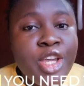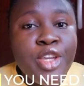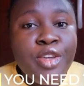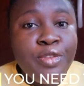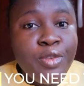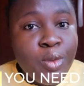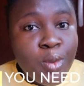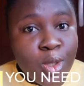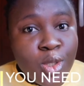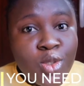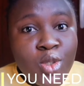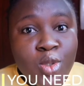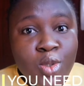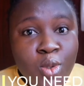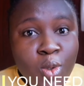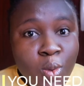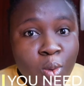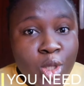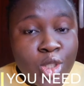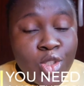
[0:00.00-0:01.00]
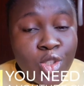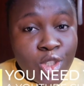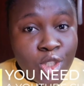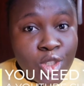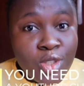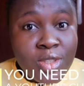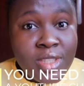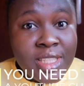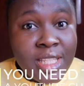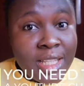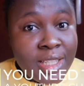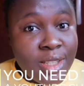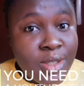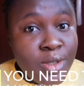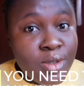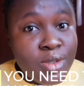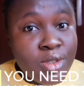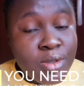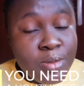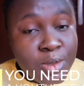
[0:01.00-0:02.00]
If you want to know what you need to start a
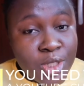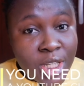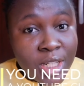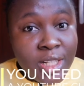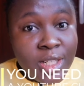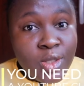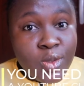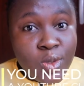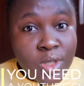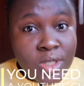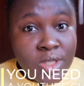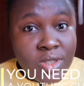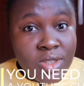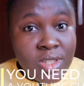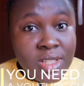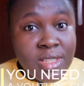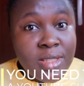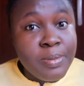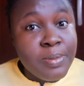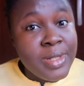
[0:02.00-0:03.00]
YouTube channel in 2020,